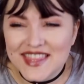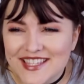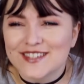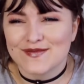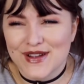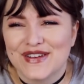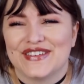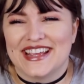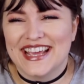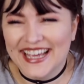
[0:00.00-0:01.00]
this
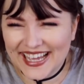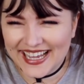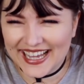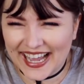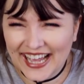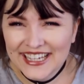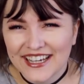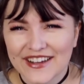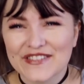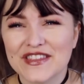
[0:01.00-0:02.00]
movie,
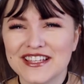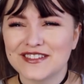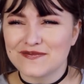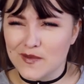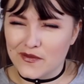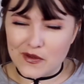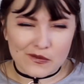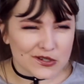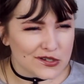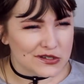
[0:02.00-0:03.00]
this movie
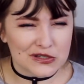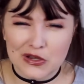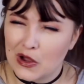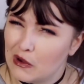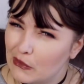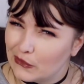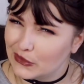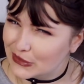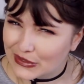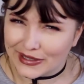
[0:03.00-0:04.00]
was so
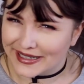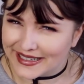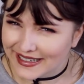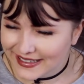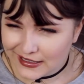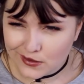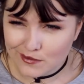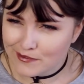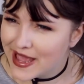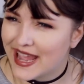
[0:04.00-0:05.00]
good,
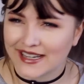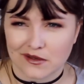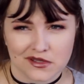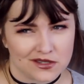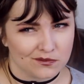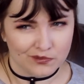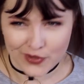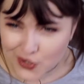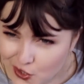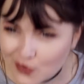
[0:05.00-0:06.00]
man, it was
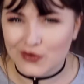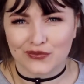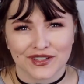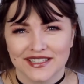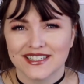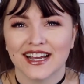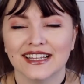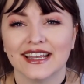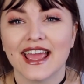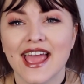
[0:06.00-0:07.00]
beautifully
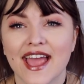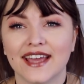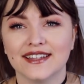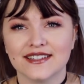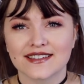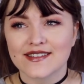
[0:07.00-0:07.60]
done, and